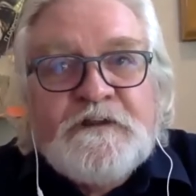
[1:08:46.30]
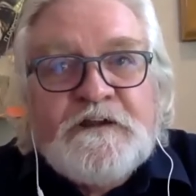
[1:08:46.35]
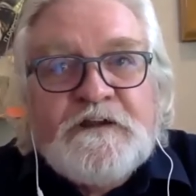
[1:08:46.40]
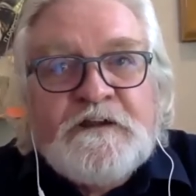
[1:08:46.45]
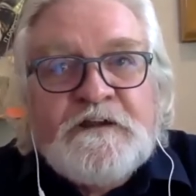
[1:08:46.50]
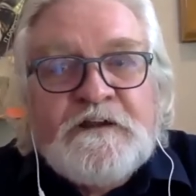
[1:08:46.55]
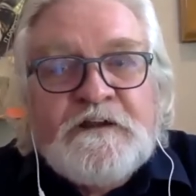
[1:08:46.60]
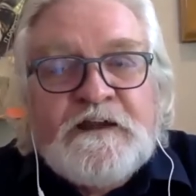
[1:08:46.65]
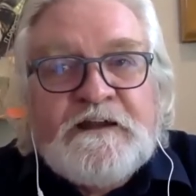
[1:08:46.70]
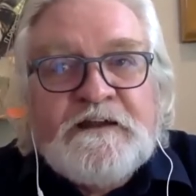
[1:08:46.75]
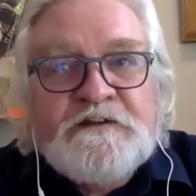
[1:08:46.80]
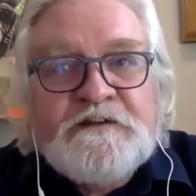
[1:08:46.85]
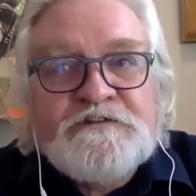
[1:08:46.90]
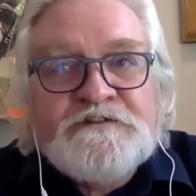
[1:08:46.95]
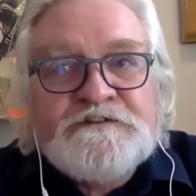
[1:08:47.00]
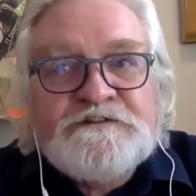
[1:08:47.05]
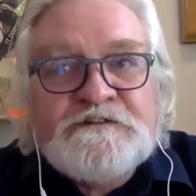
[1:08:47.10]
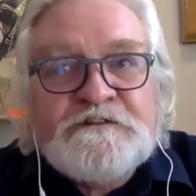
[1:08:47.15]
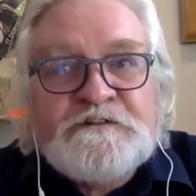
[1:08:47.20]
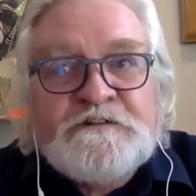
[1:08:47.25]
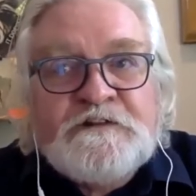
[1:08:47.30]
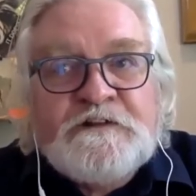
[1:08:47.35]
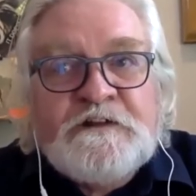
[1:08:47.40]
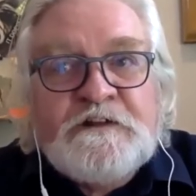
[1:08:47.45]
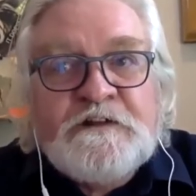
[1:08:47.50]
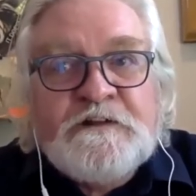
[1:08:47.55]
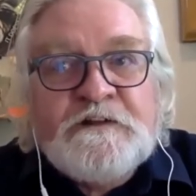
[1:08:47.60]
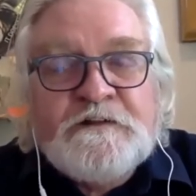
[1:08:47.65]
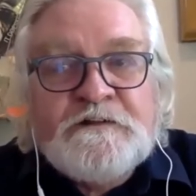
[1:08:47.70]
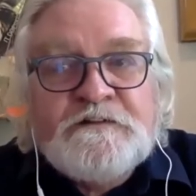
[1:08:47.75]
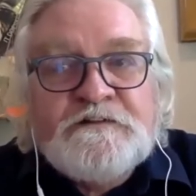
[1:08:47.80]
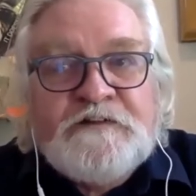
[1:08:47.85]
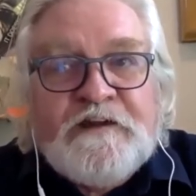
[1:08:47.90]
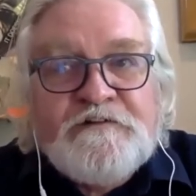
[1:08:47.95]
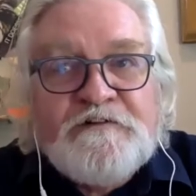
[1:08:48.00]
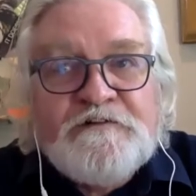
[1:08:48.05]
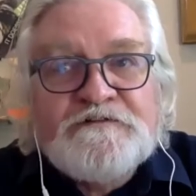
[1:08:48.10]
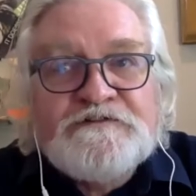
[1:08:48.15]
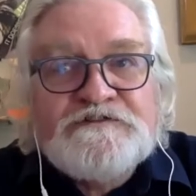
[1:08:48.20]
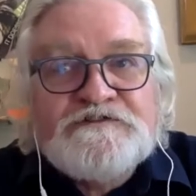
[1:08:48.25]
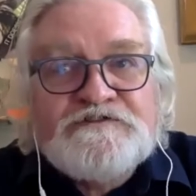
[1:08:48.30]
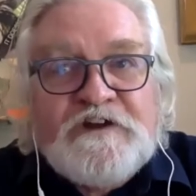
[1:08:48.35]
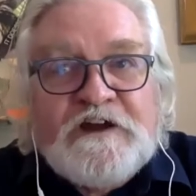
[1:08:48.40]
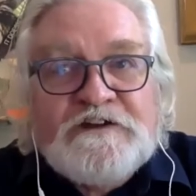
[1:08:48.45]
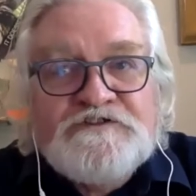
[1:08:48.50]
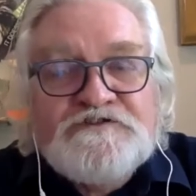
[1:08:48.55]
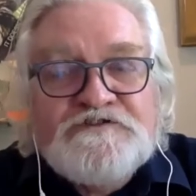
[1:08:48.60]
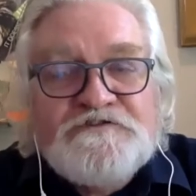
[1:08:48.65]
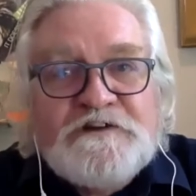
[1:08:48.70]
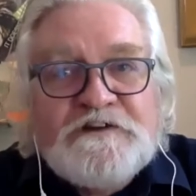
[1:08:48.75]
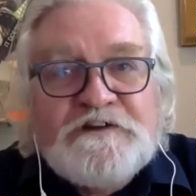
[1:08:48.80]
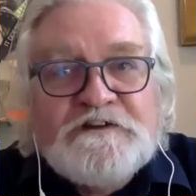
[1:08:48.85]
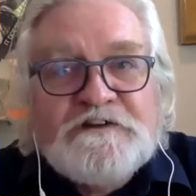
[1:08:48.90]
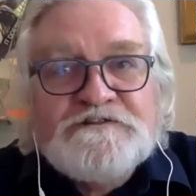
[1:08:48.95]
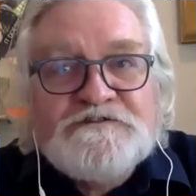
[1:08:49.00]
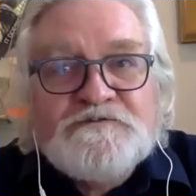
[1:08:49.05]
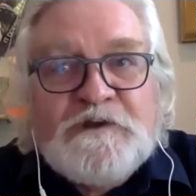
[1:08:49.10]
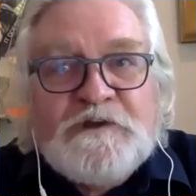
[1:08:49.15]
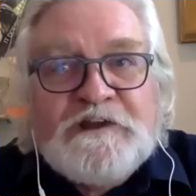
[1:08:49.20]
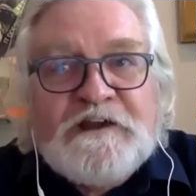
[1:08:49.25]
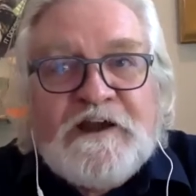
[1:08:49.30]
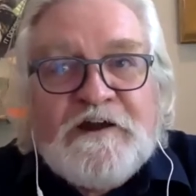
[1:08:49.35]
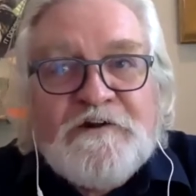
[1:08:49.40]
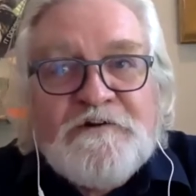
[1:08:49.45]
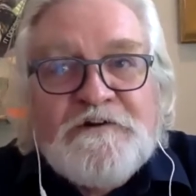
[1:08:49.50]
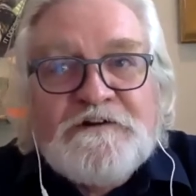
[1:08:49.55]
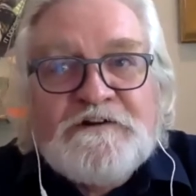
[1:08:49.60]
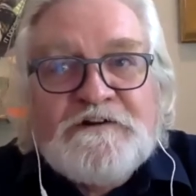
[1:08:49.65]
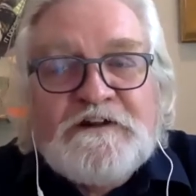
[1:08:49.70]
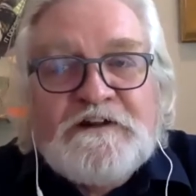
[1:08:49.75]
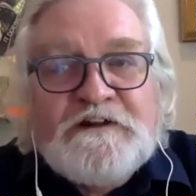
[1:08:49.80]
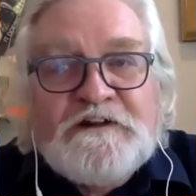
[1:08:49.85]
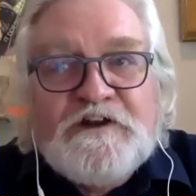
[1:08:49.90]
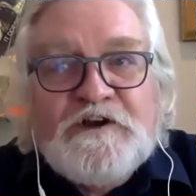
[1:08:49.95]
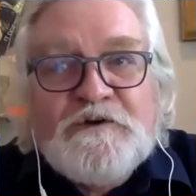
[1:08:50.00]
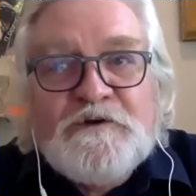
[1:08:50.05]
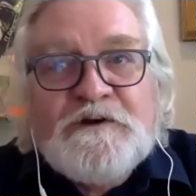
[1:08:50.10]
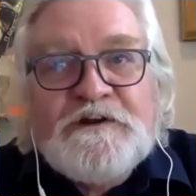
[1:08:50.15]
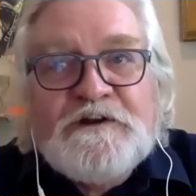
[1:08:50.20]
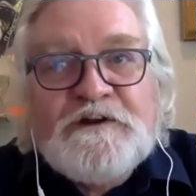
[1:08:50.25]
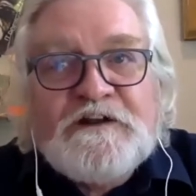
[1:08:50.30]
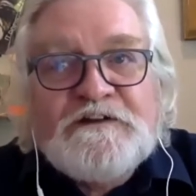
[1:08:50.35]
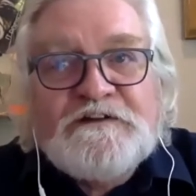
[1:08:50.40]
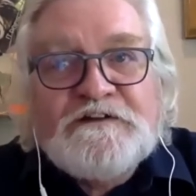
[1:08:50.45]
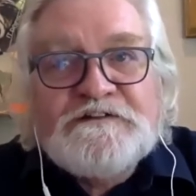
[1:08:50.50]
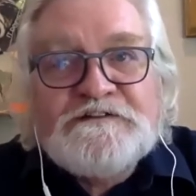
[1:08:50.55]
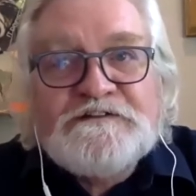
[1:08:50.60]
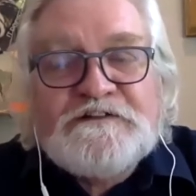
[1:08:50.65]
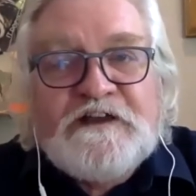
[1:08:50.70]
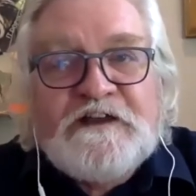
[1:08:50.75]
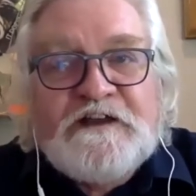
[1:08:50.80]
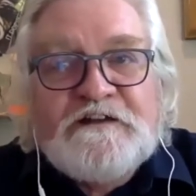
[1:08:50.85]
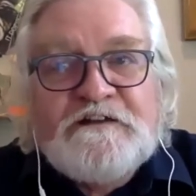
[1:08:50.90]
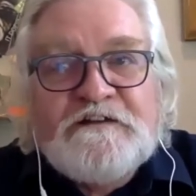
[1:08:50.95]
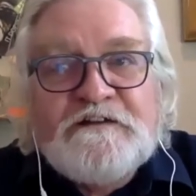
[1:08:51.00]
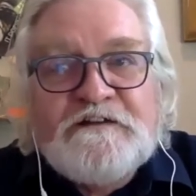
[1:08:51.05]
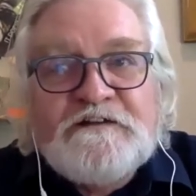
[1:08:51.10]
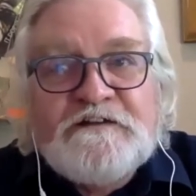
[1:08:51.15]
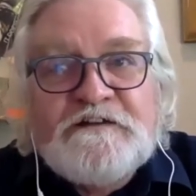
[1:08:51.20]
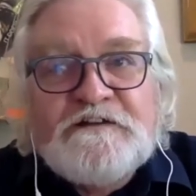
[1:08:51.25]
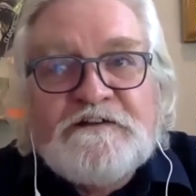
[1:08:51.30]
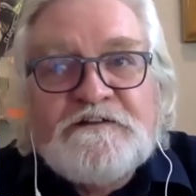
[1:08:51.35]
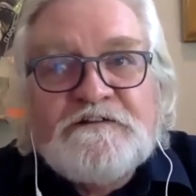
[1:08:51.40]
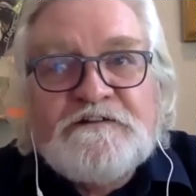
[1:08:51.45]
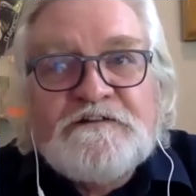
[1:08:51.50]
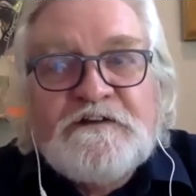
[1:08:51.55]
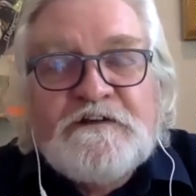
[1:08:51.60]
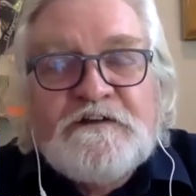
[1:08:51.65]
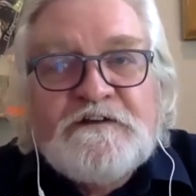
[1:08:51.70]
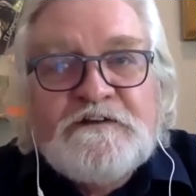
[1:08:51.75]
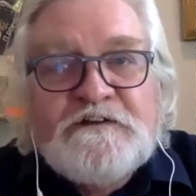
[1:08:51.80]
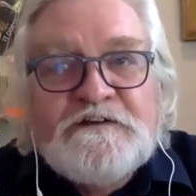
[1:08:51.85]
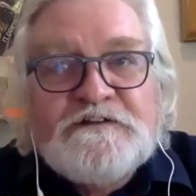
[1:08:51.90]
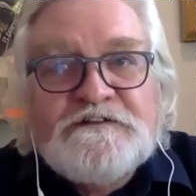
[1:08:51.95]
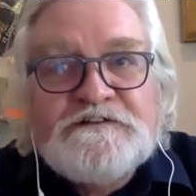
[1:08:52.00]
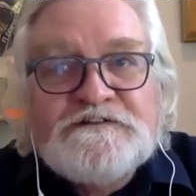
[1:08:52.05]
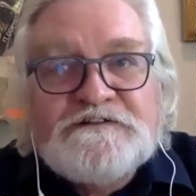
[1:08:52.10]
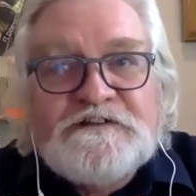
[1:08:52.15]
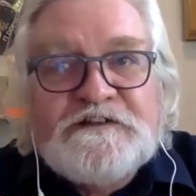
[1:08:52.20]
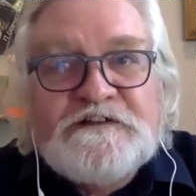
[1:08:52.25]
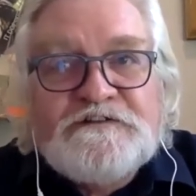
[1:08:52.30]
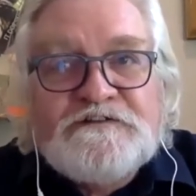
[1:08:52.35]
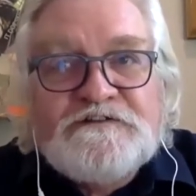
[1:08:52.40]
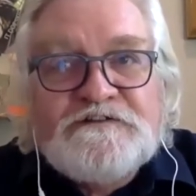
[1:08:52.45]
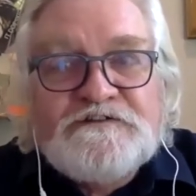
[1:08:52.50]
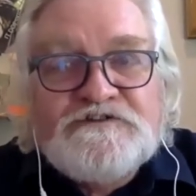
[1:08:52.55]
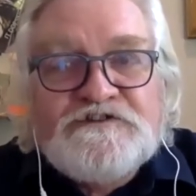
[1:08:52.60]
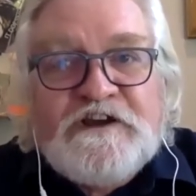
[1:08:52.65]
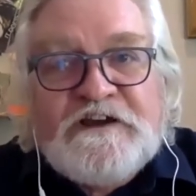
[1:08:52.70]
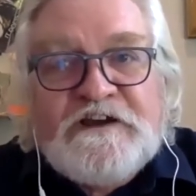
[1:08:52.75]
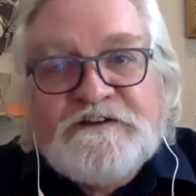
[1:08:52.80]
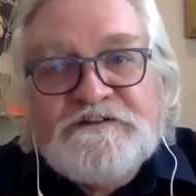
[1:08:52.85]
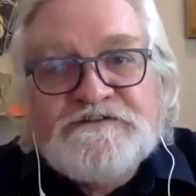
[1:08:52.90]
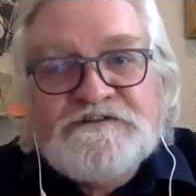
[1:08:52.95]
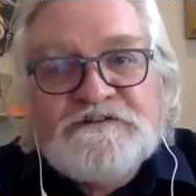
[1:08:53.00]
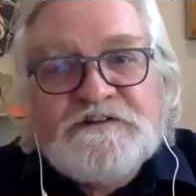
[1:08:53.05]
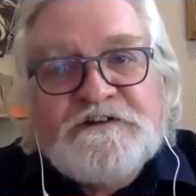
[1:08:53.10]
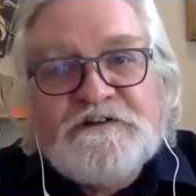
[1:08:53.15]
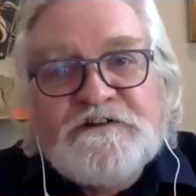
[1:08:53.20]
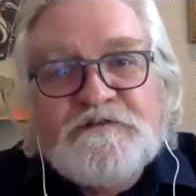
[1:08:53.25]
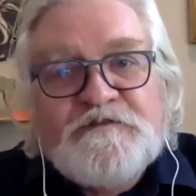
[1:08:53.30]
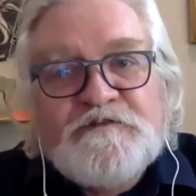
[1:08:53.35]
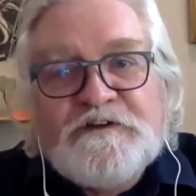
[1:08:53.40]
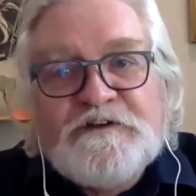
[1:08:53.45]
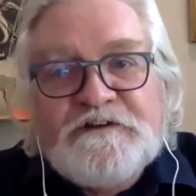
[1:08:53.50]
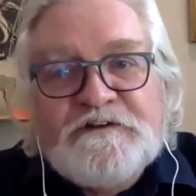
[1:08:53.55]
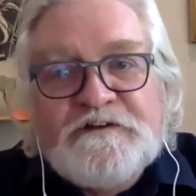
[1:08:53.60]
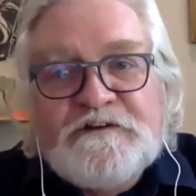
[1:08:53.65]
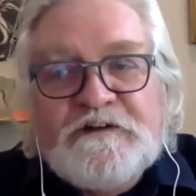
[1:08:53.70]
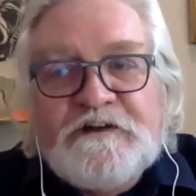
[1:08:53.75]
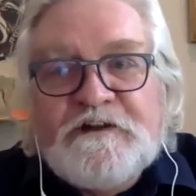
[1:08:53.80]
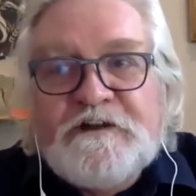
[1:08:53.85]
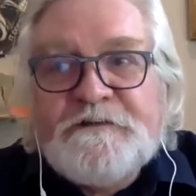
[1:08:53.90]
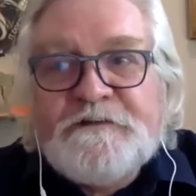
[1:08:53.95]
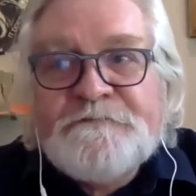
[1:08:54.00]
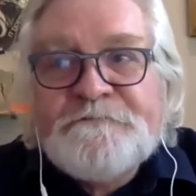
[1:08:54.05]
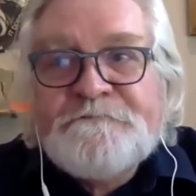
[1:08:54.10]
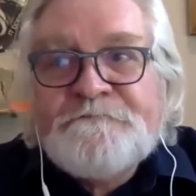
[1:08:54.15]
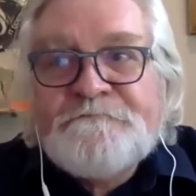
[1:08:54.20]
Uh, electricity tariff structuring as we currently know and understand it is, is set to change significantly.